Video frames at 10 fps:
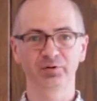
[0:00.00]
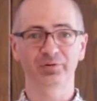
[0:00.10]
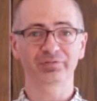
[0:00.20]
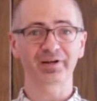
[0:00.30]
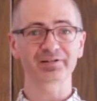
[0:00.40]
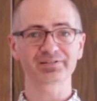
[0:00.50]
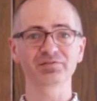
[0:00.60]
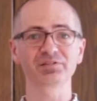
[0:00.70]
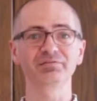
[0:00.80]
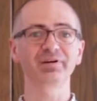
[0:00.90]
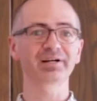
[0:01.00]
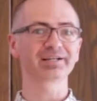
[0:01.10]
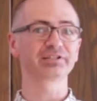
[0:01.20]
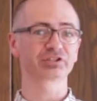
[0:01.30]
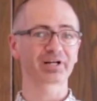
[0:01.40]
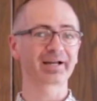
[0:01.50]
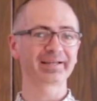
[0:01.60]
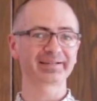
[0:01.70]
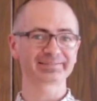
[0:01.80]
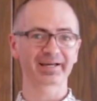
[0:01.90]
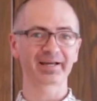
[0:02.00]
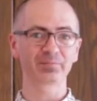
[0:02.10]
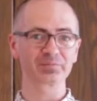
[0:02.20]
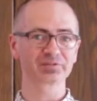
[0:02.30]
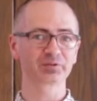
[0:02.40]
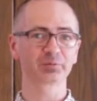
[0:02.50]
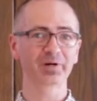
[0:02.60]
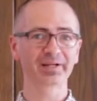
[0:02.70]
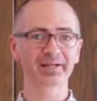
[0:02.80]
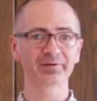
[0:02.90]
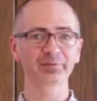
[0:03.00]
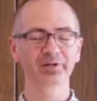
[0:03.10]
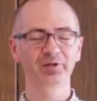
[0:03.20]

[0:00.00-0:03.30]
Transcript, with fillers: We find ourselves in very trying times right now.